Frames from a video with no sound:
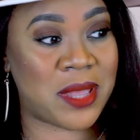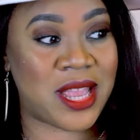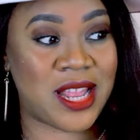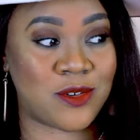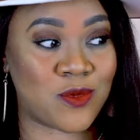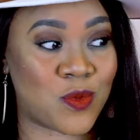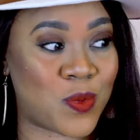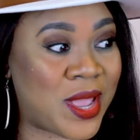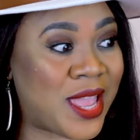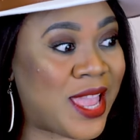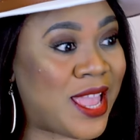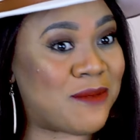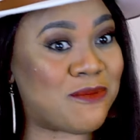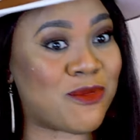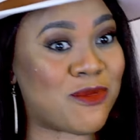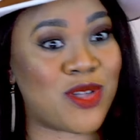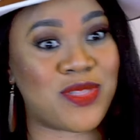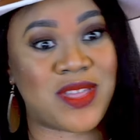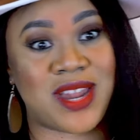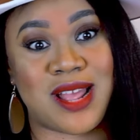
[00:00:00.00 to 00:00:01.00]
way more
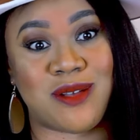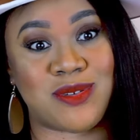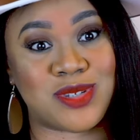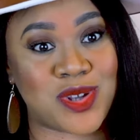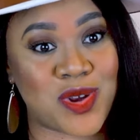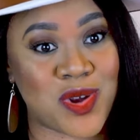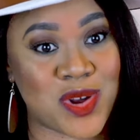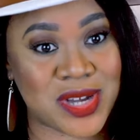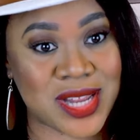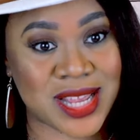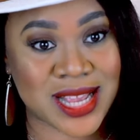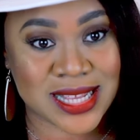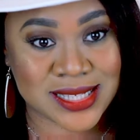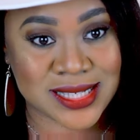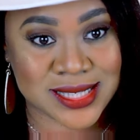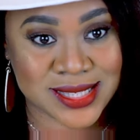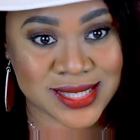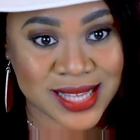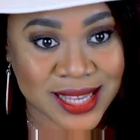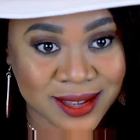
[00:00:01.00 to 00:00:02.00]
than I was earning as a
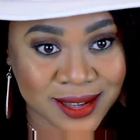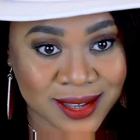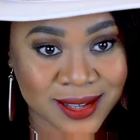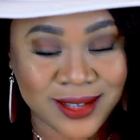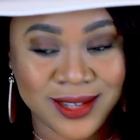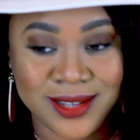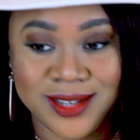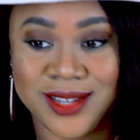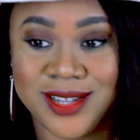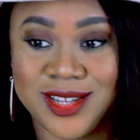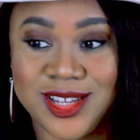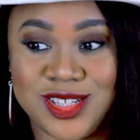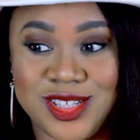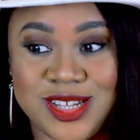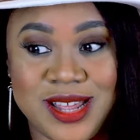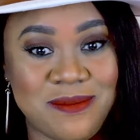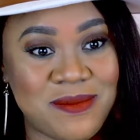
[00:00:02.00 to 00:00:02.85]
singer. So I'm